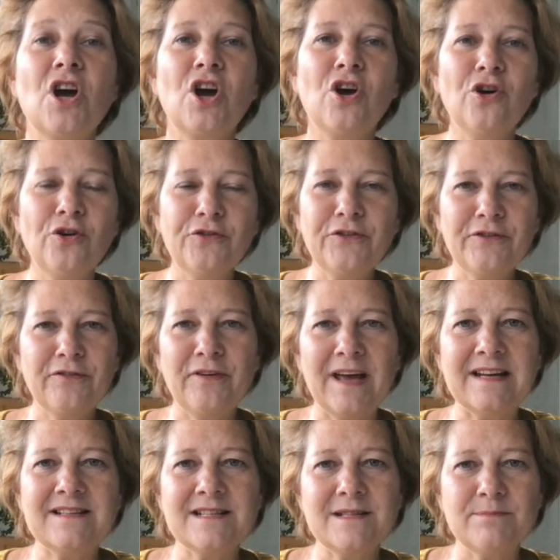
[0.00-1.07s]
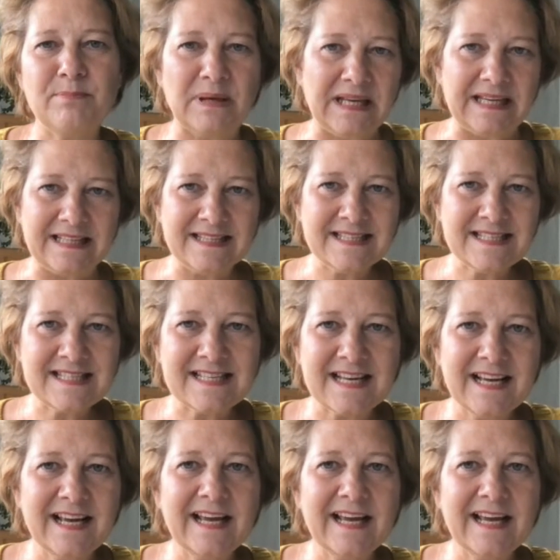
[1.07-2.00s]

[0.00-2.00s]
cultivated beans